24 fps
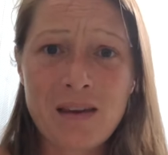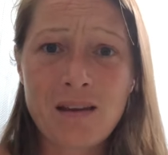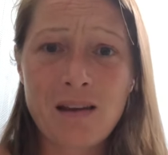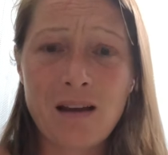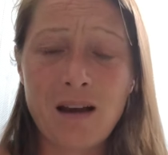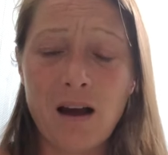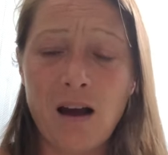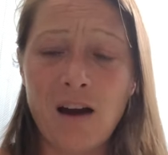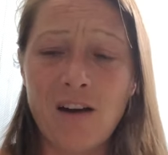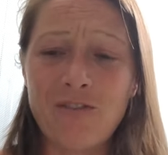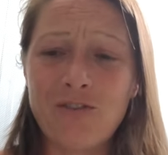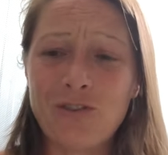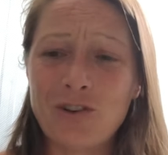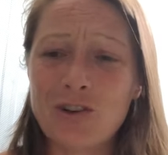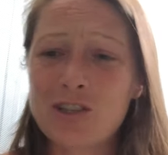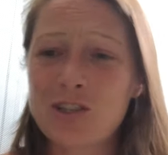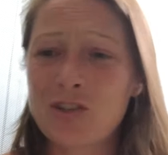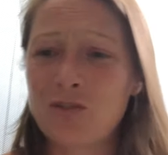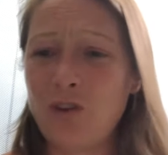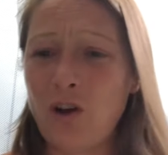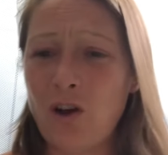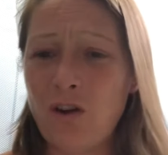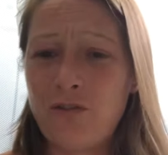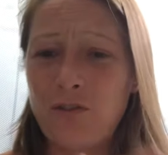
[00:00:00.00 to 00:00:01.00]
Uh, first
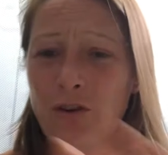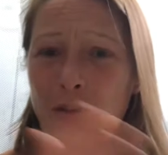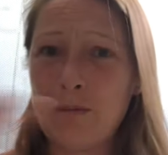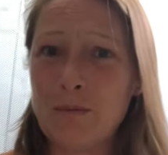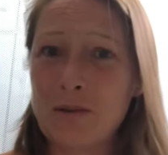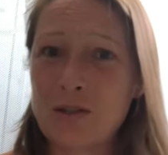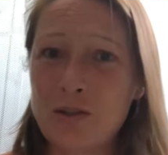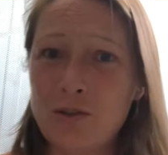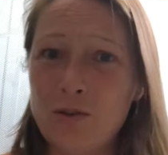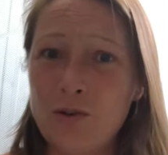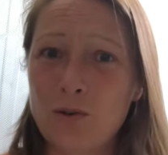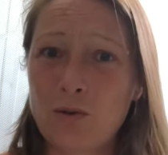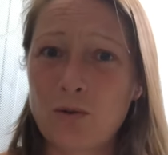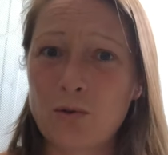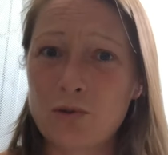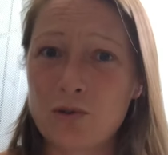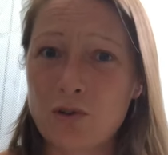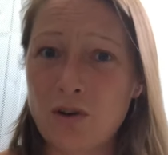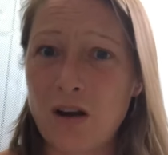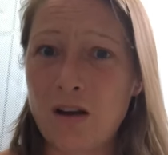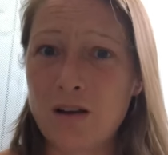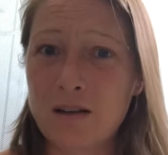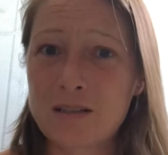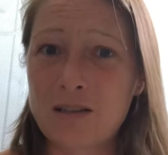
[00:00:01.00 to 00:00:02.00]
of all, pharmaceutical
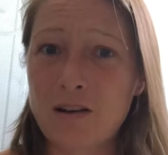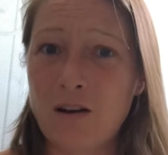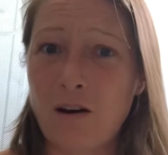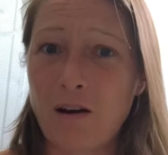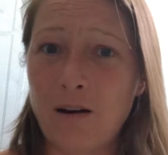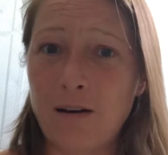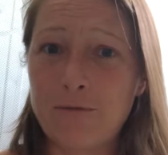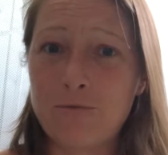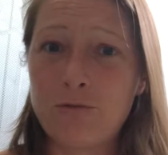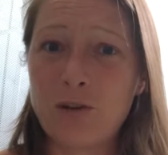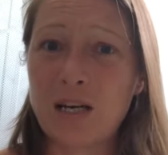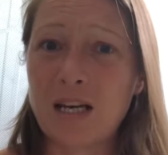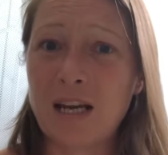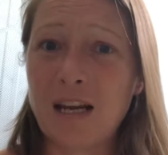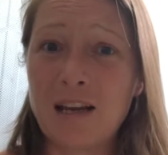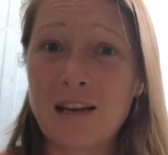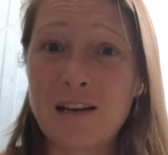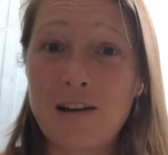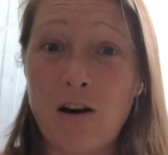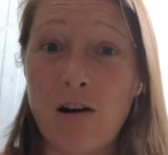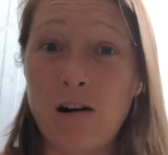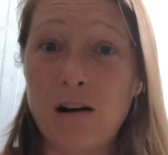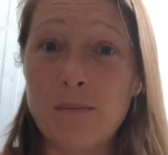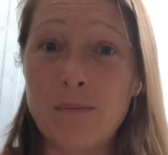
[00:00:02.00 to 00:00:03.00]
drugs are freaking
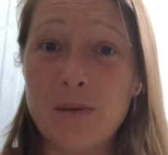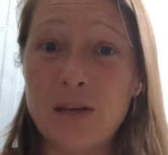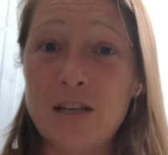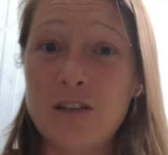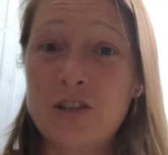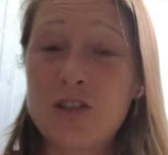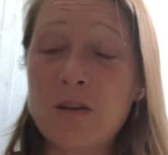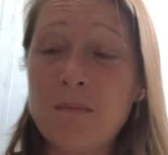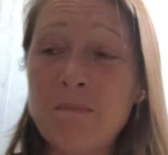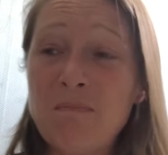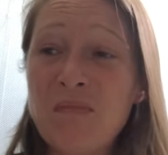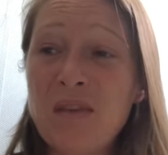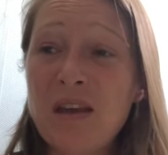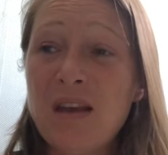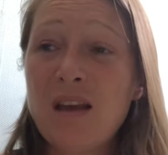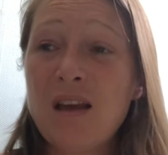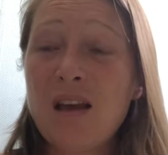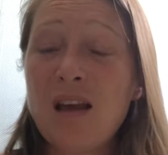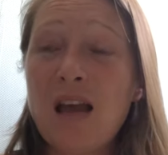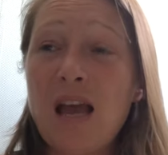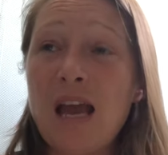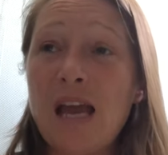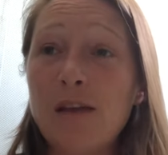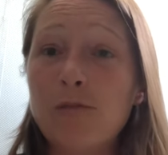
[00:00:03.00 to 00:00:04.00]
garbage
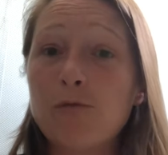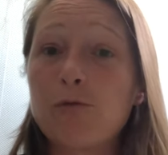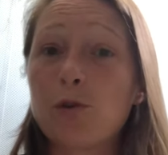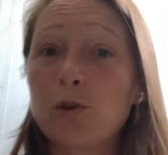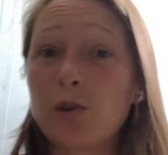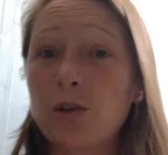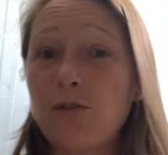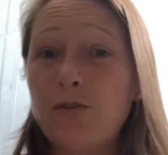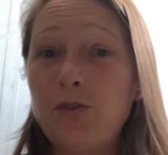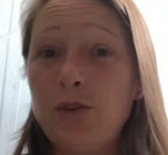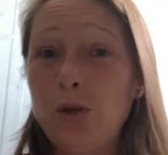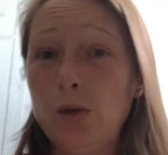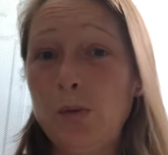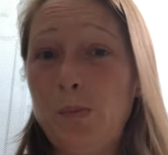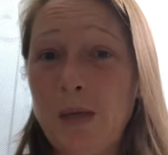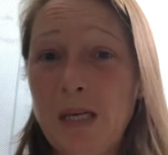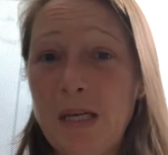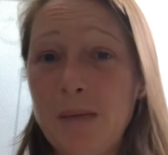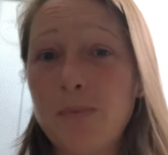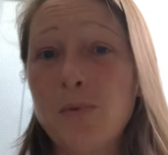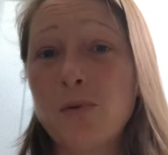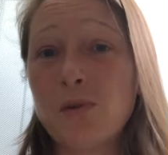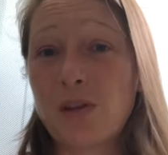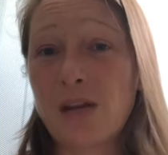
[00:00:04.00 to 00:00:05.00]
and for the few
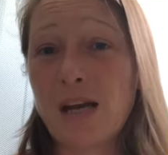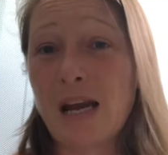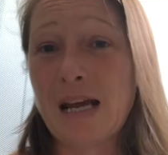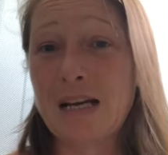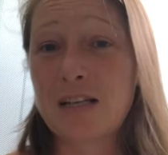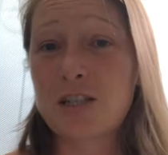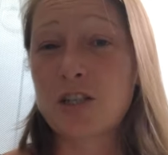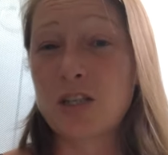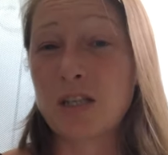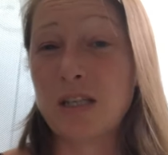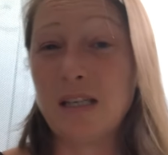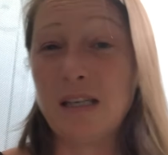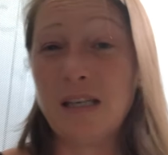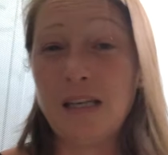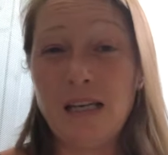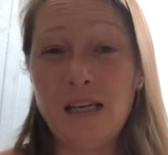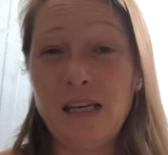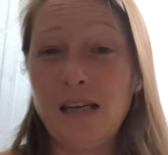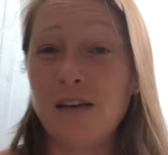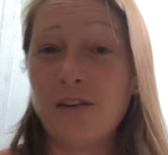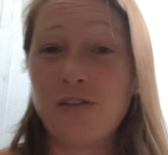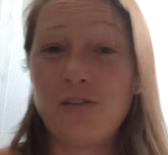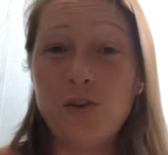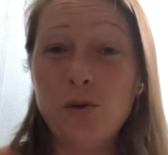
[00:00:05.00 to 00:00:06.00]
people that actually
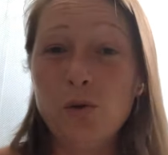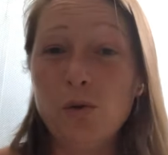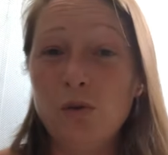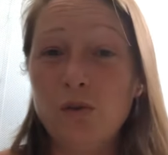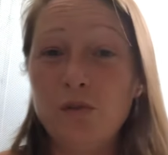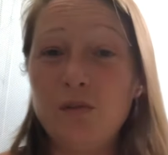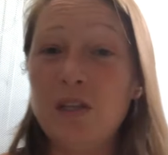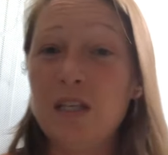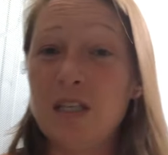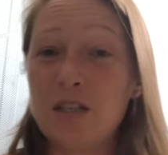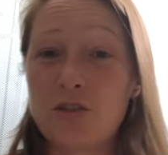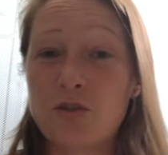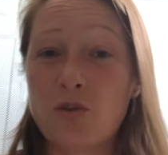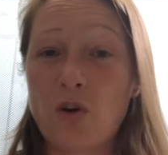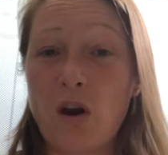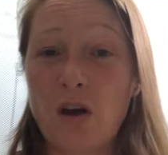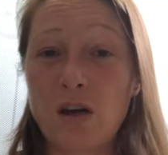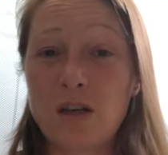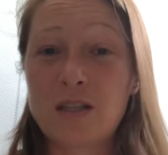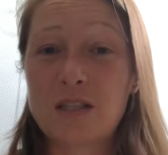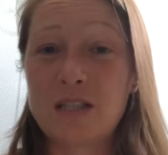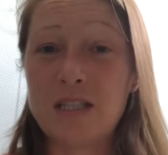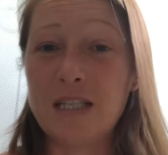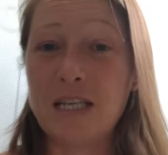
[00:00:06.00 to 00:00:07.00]
need a few of these
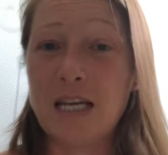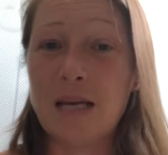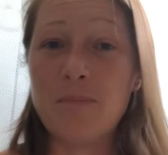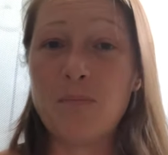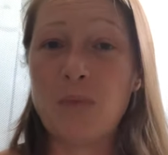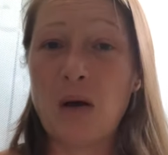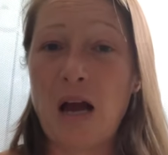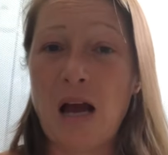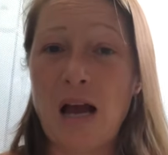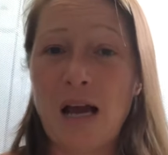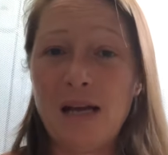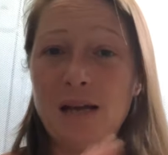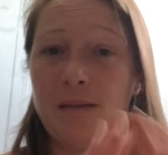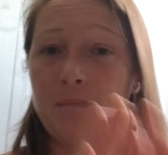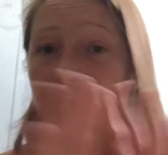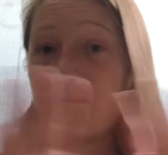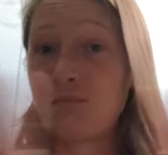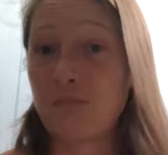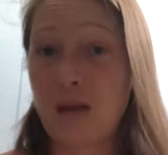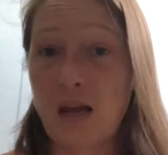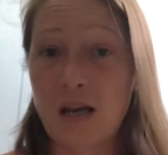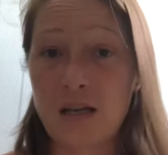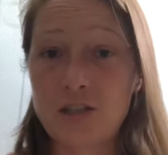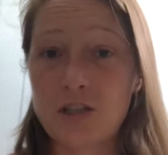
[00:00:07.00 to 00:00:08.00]
drugs to get by, I'm
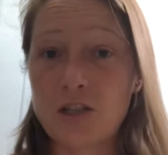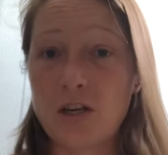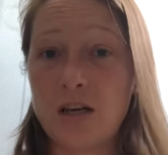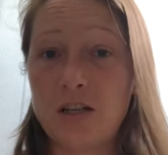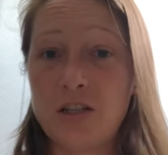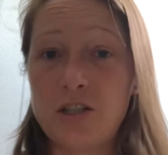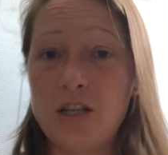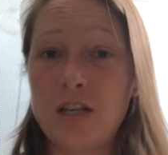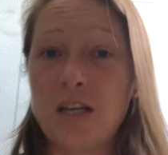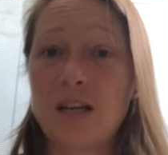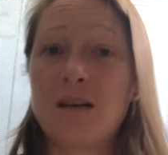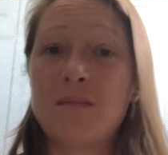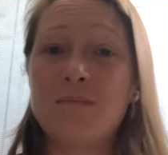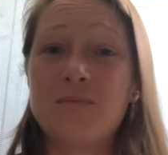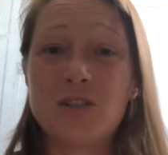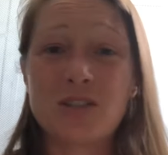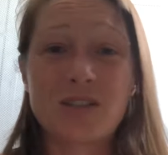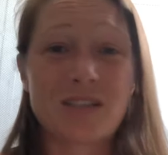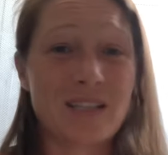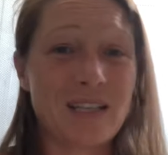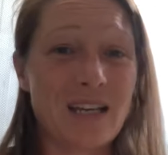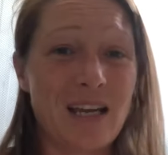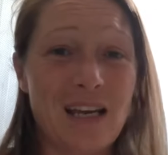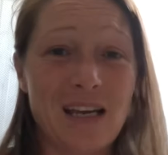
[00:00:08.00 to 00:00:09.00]
not judging, I'm
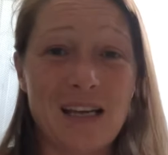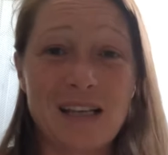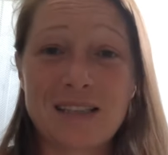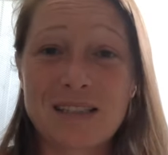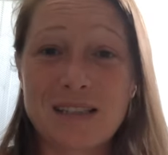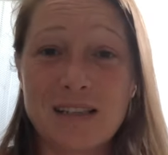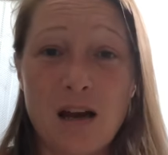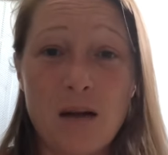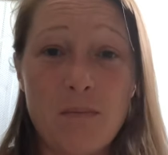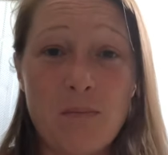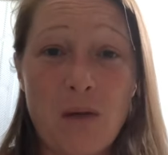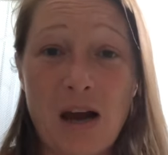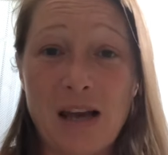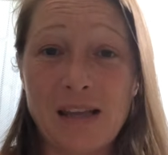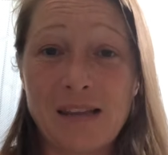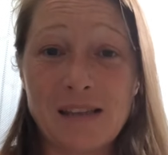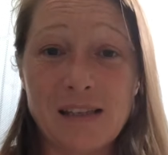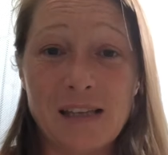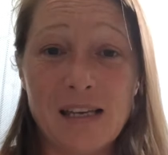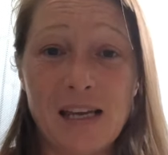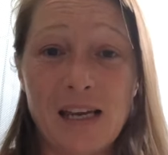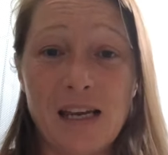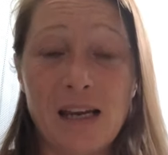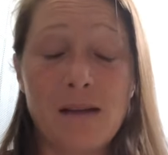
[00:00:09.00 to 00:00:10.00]
just saying it's not my
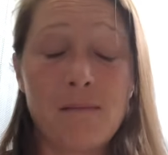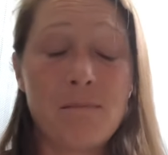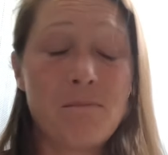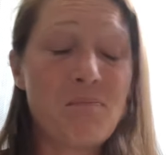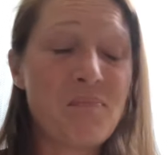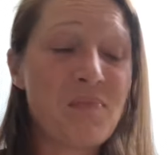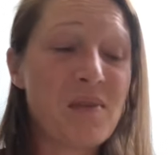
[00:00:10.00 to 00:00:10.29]
thing.